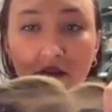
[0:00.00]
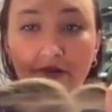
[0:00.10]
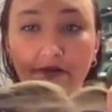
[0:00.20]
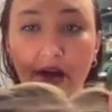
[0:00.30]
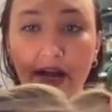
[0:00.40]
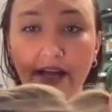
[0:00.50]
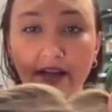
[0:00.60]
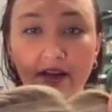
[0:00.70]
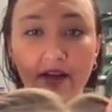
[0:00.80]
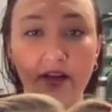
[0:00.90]

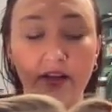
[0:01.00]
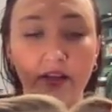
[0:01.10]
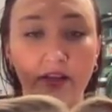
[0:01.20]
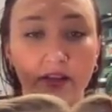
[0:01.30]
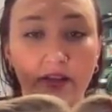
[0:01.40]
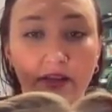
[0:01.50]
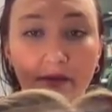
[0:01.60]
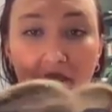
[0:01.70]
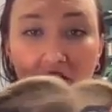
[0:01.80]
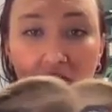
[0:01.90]
Find the
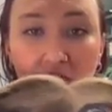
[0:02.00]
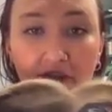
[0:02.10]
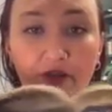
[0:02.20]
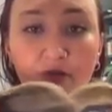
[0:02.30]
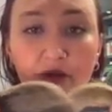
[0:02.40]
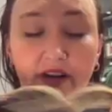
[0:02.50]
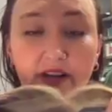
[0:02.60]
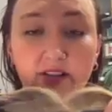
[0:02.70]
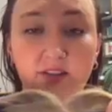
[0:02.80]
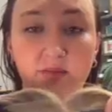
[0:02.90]
middle where you want
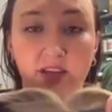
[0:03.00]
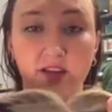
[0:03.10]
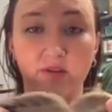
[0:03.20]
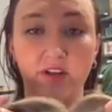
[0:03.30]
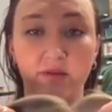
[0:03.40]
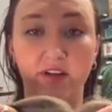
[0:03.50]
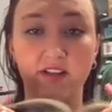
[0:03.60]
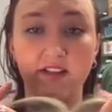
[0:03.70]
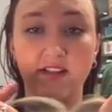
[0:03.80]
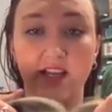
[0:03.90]
it to be, where you want it
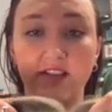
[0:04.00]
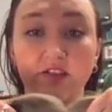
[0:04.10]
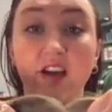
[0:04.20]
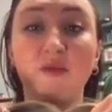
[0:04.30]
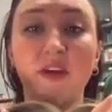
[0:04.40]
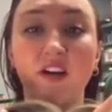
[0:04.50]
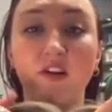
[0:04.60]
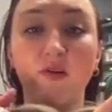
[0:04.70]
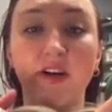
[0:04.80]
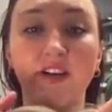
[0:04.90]
to set. So now we are
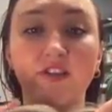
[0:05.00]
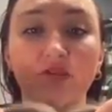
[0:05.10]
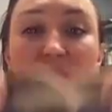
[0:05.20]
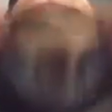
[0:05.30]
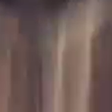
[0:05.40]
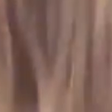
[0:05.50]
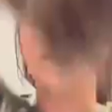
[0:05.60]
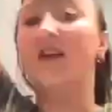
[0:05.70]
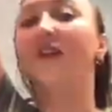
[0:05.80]
going to apply it.